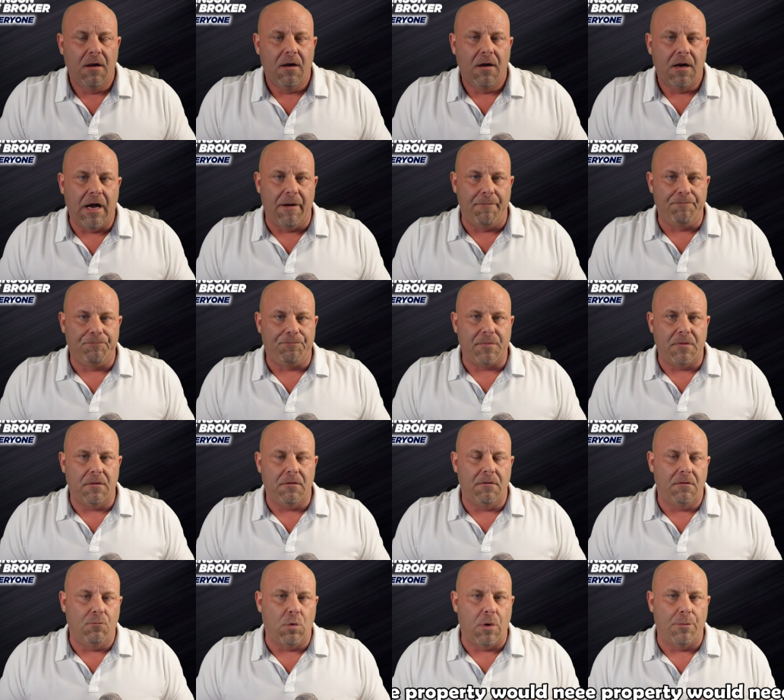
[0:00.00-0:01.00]
Um...
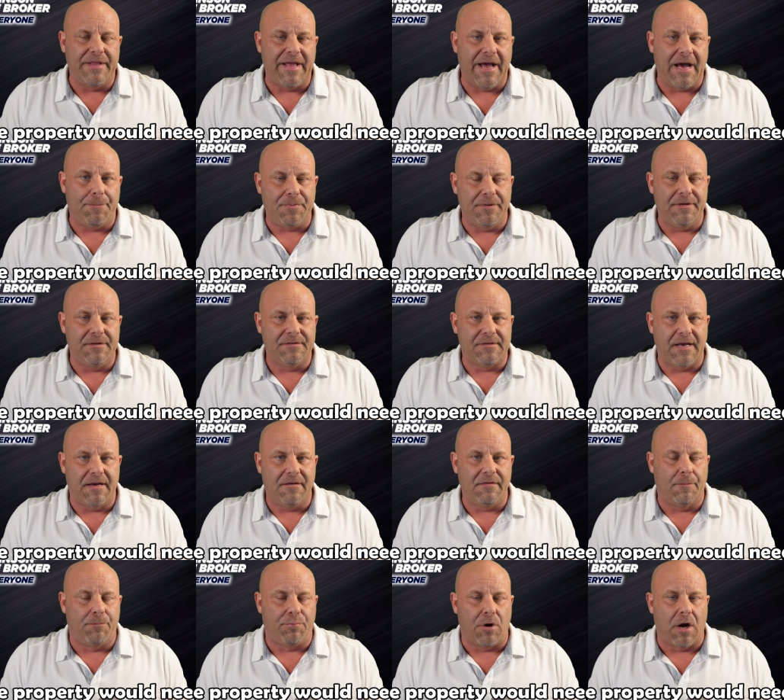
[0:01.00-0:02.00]
What would happen is then
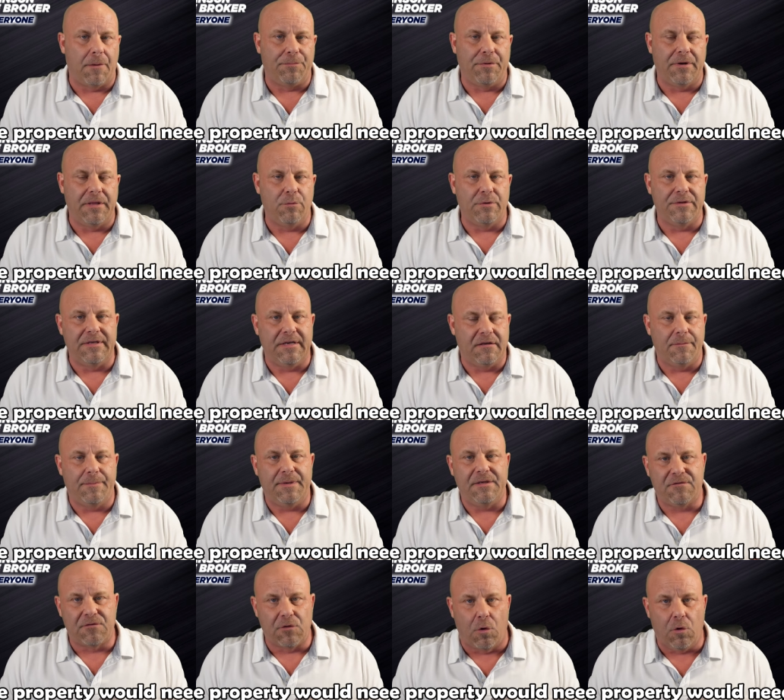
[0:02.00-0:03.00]
the property would need to be
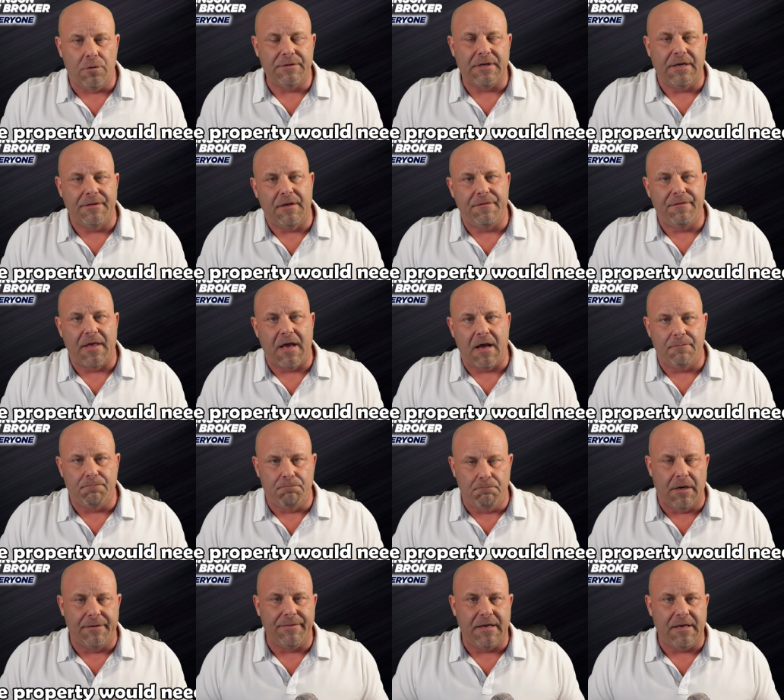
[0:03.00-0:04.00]
sold, and then that
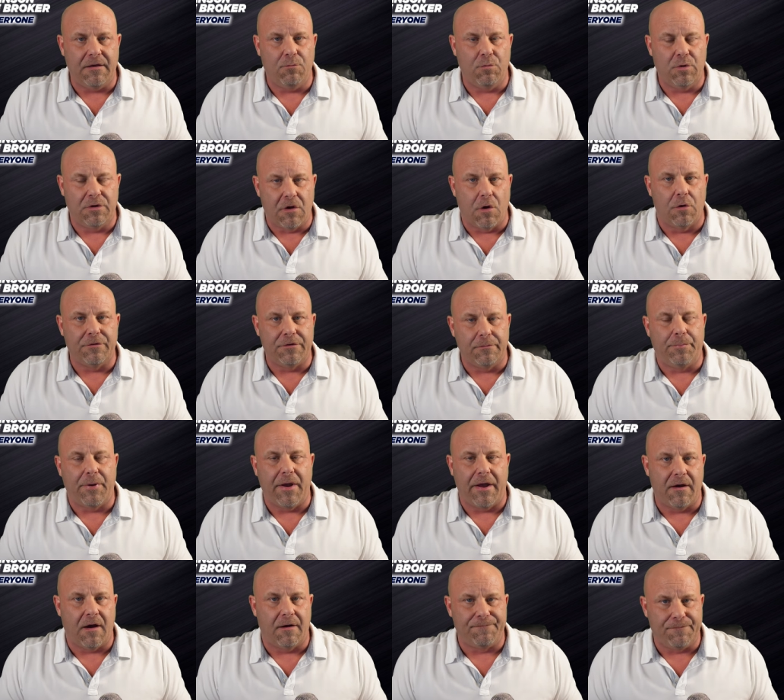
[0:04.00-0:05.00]
money would go to
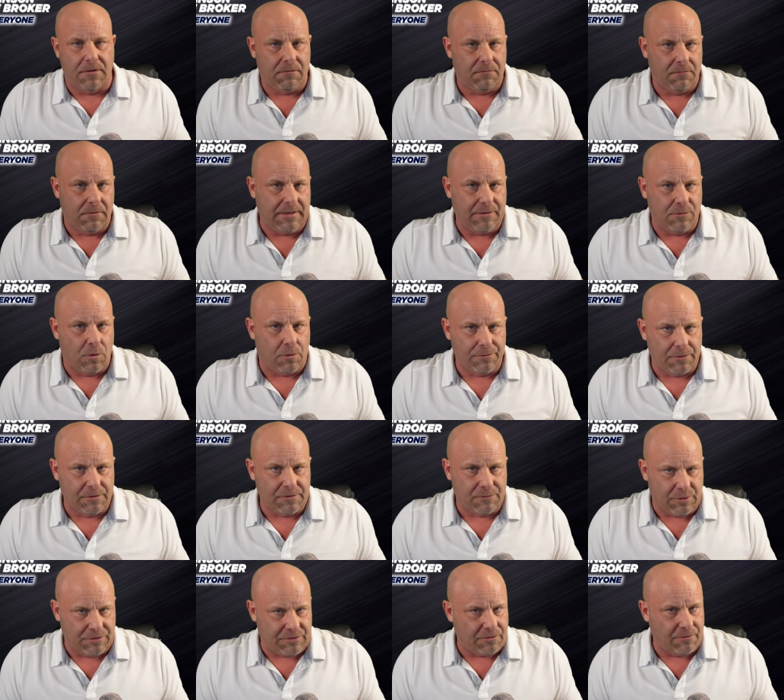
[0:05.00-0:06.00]
pay off the lien holders,
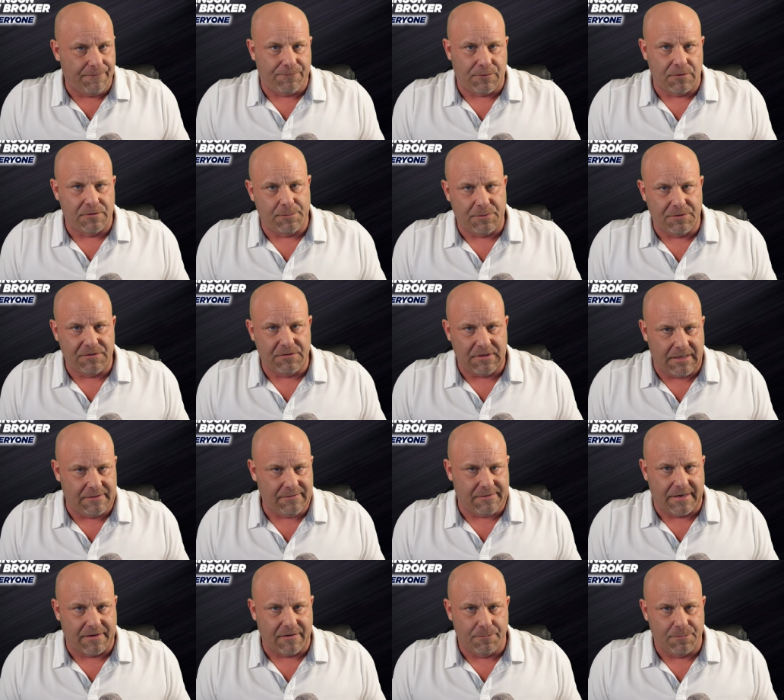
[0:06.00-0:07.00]
which are in first and
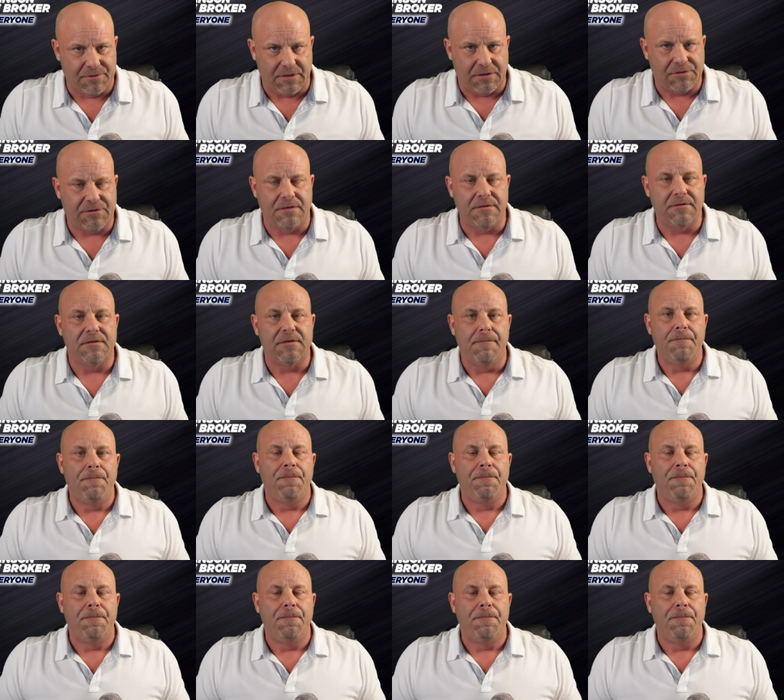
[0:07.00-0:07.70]
second positions.